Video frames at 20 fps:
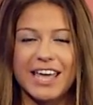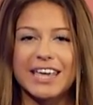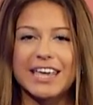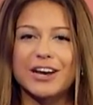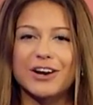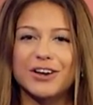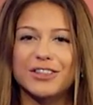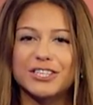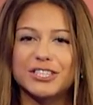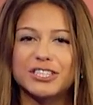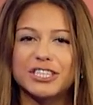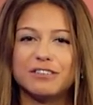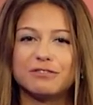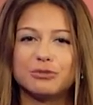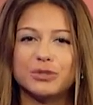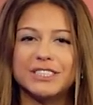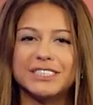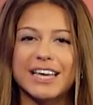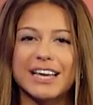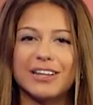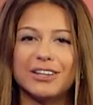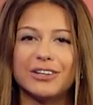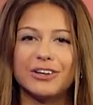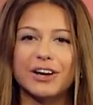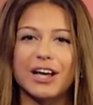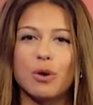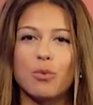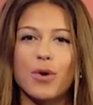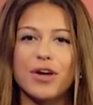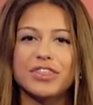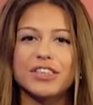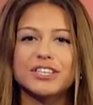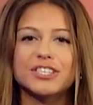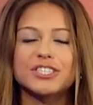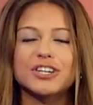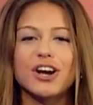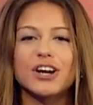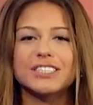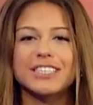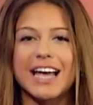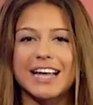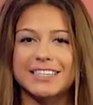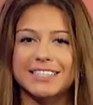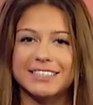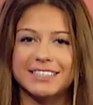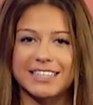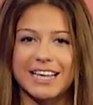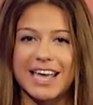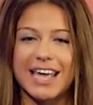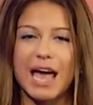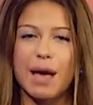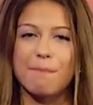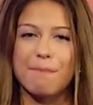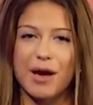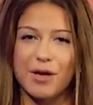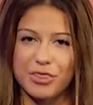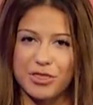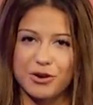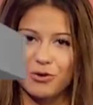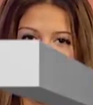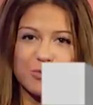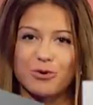Here on The Shift, we take a look at what the stars had to say about their